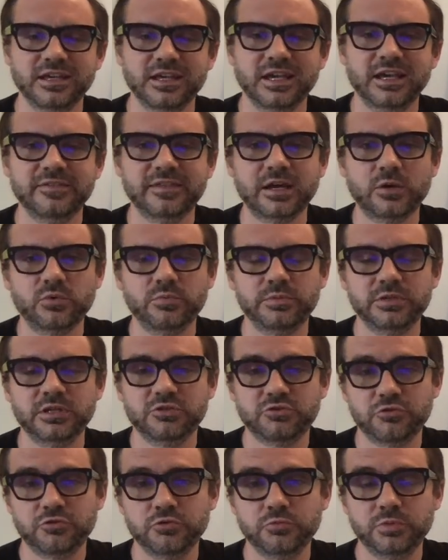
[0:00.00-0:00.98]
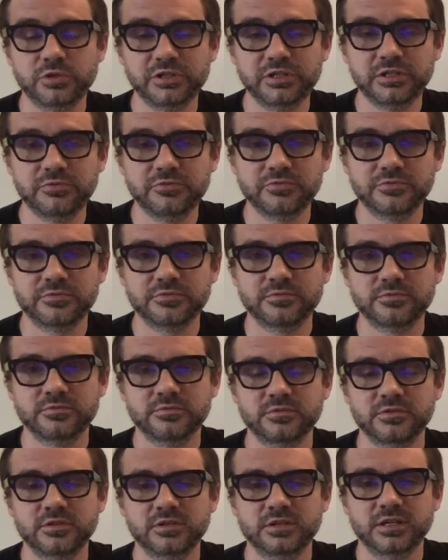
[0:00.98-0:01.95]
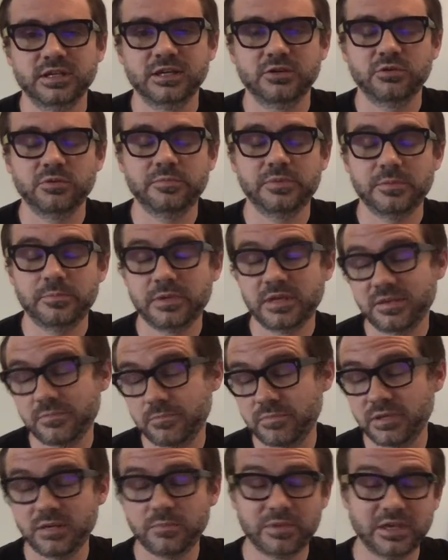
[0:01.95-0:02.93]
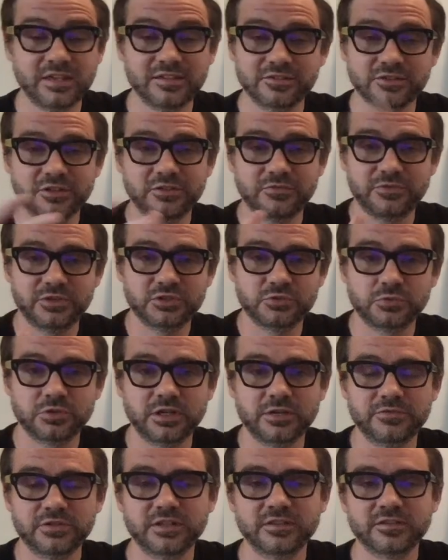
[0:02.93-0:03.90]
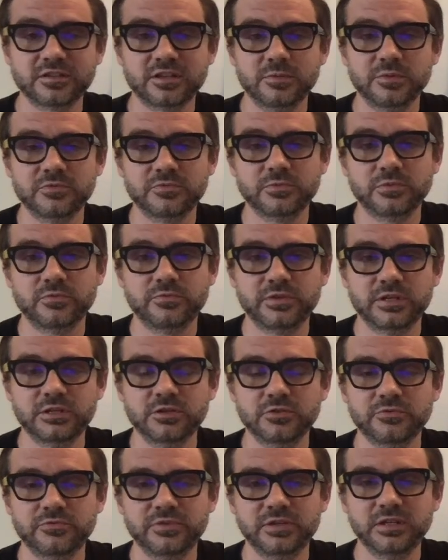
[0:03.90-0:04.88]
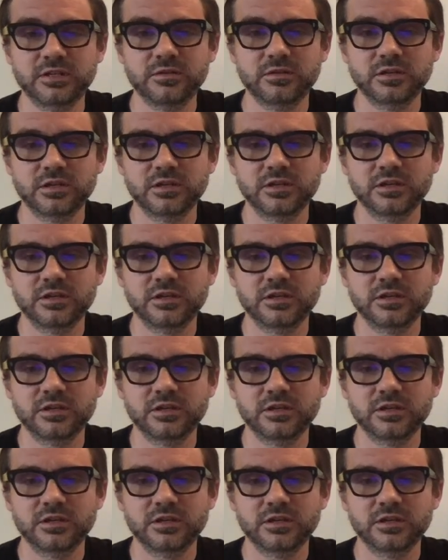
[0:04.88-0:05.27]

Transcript: And that would be a true belief, and it would be, be, be based on the visual evidence coming from the video feed,